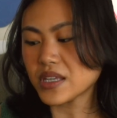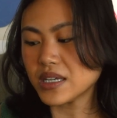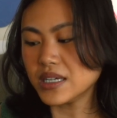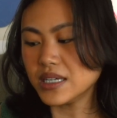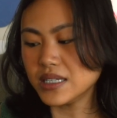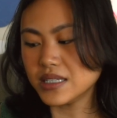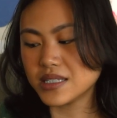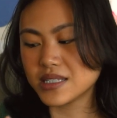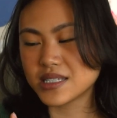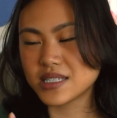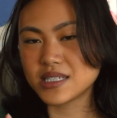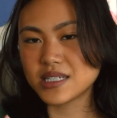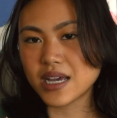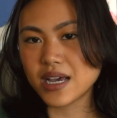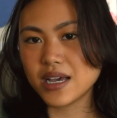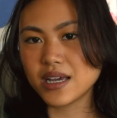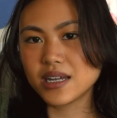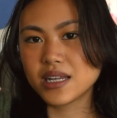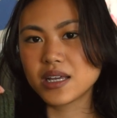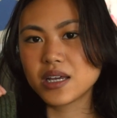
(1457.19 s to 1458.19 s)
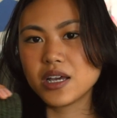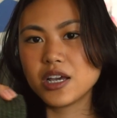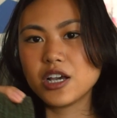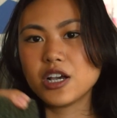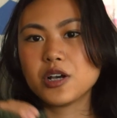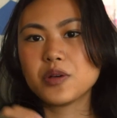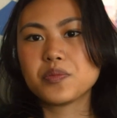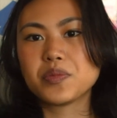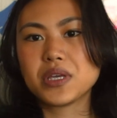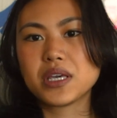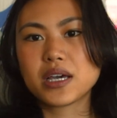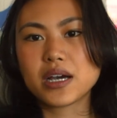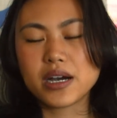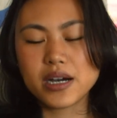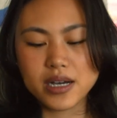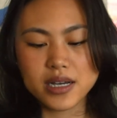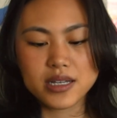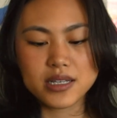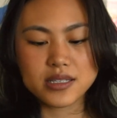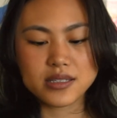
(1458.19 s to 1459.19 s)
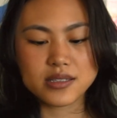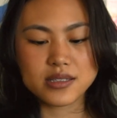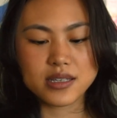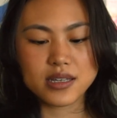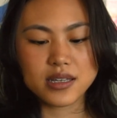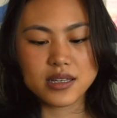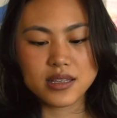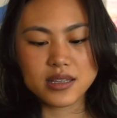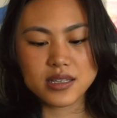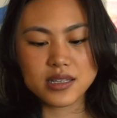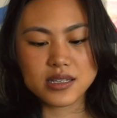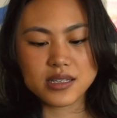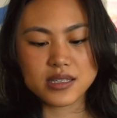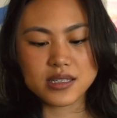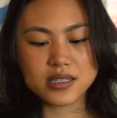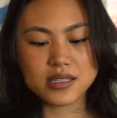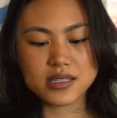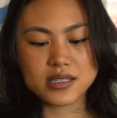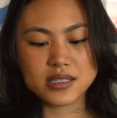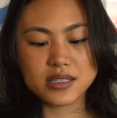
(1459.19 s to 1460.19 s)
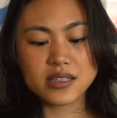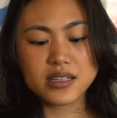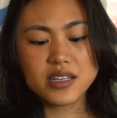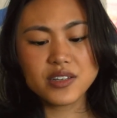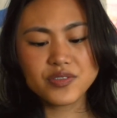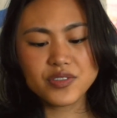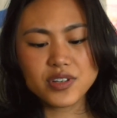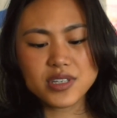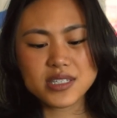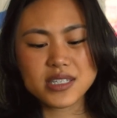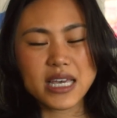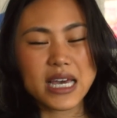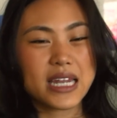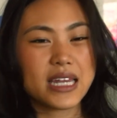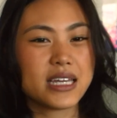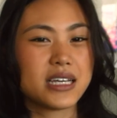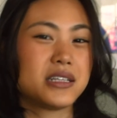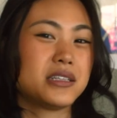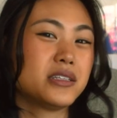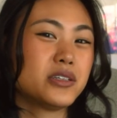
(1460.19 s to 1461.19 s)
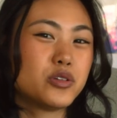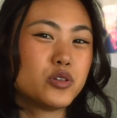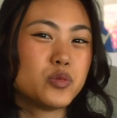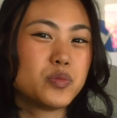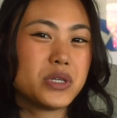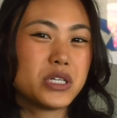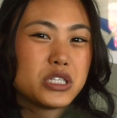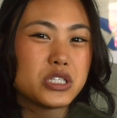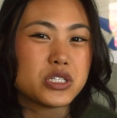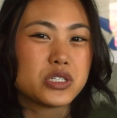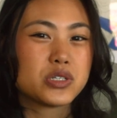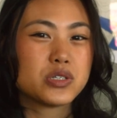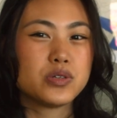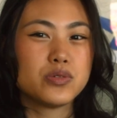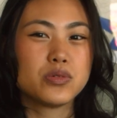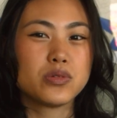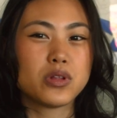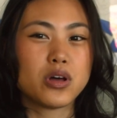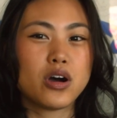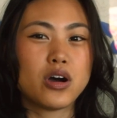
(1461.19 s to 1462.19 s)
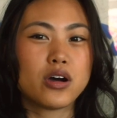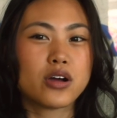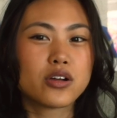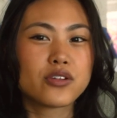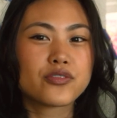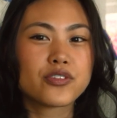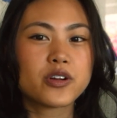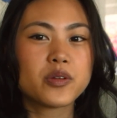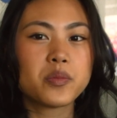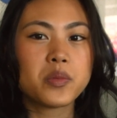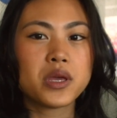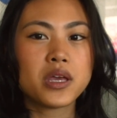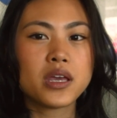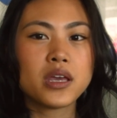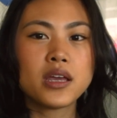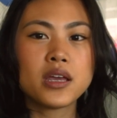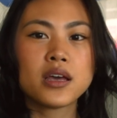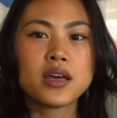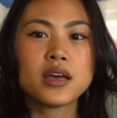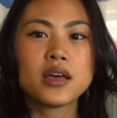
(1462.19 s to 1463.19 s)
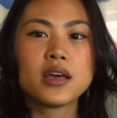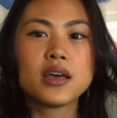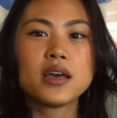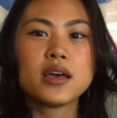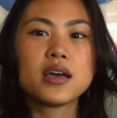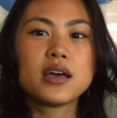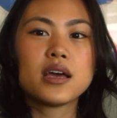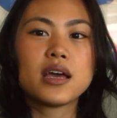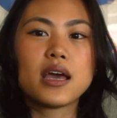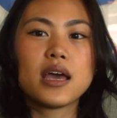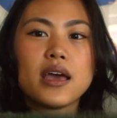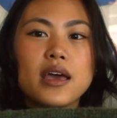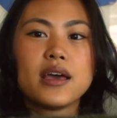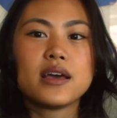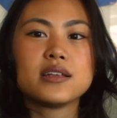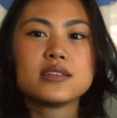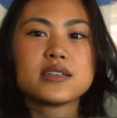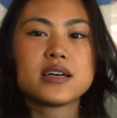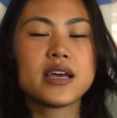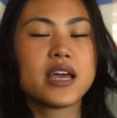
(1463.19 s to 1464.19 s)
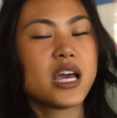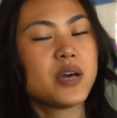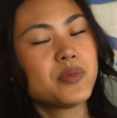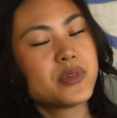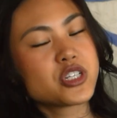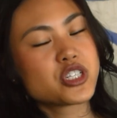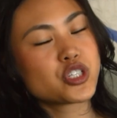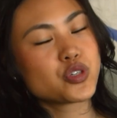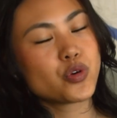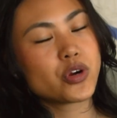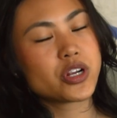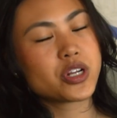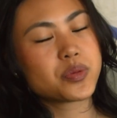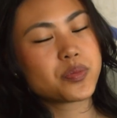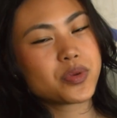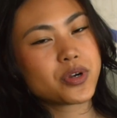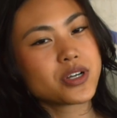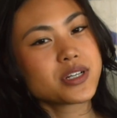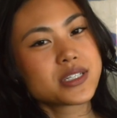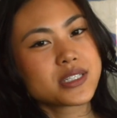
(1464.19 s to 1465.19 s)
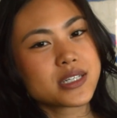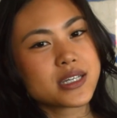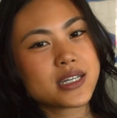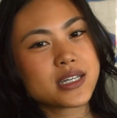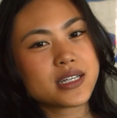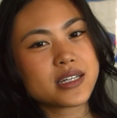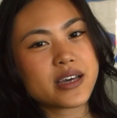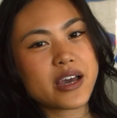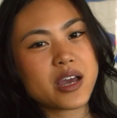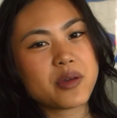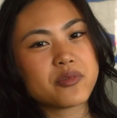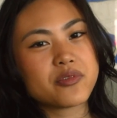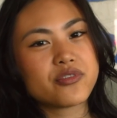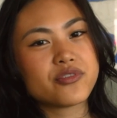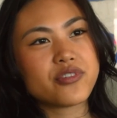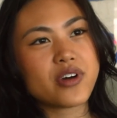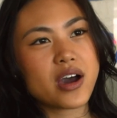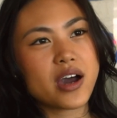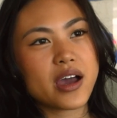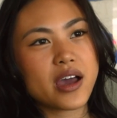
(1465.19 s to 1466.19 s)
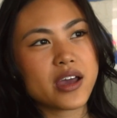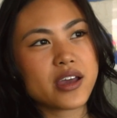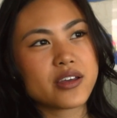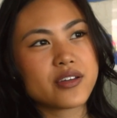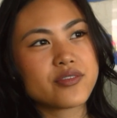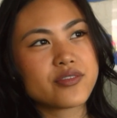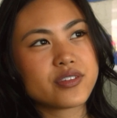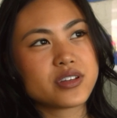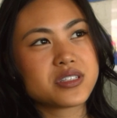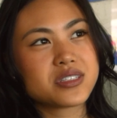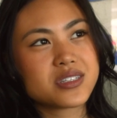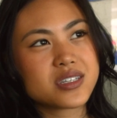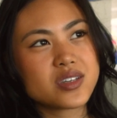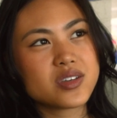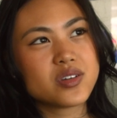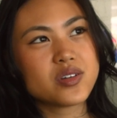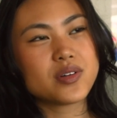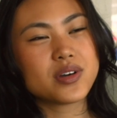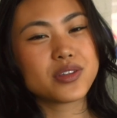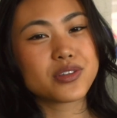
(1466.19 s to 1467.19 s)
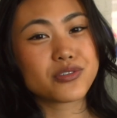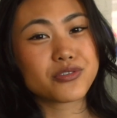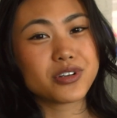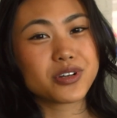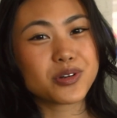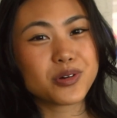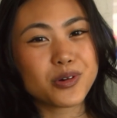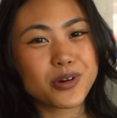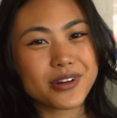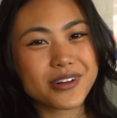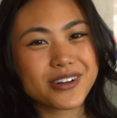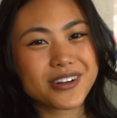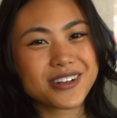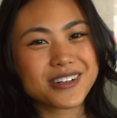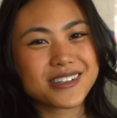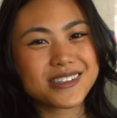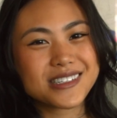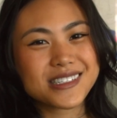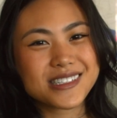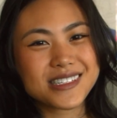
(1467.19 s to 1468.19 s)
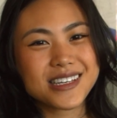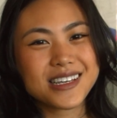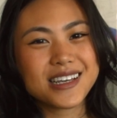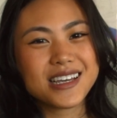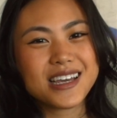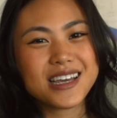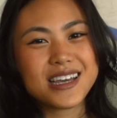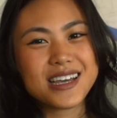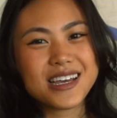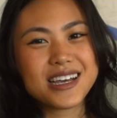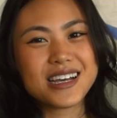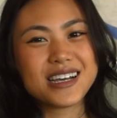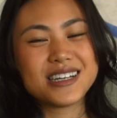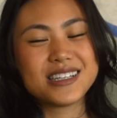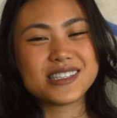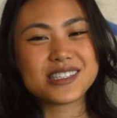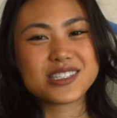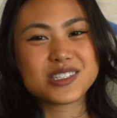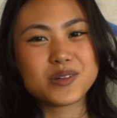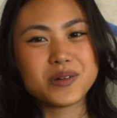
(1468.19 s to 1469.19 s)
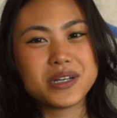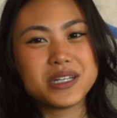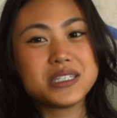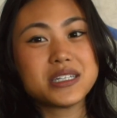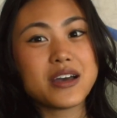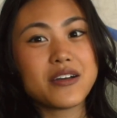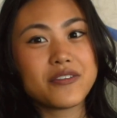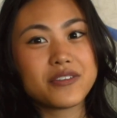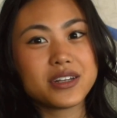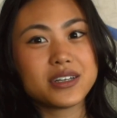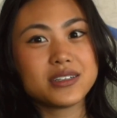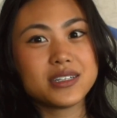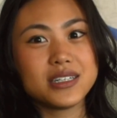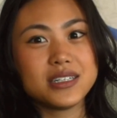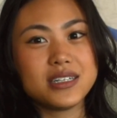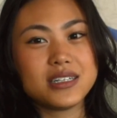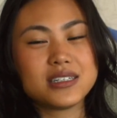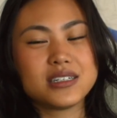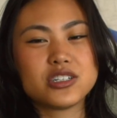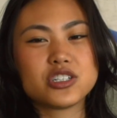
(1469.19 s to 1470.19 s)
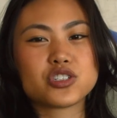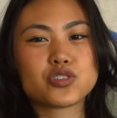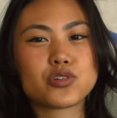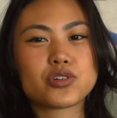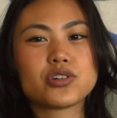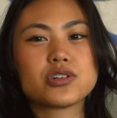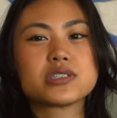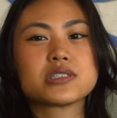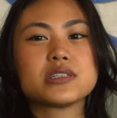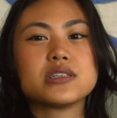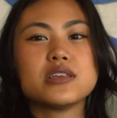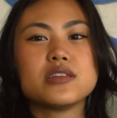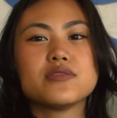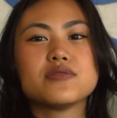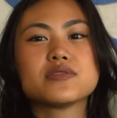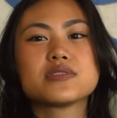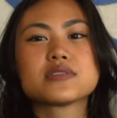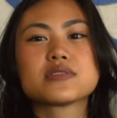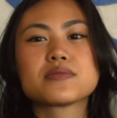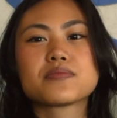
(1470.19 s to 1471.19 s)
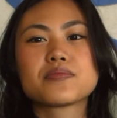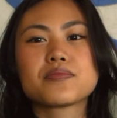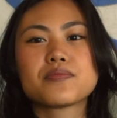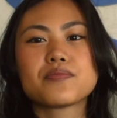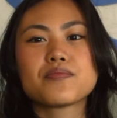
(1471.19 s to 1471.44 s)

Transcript: instead, because the sleeve was getting a little bit too long for me, and I am a short person. I'm 5'2" 3/4", and so I definitely needed shorter sleeves.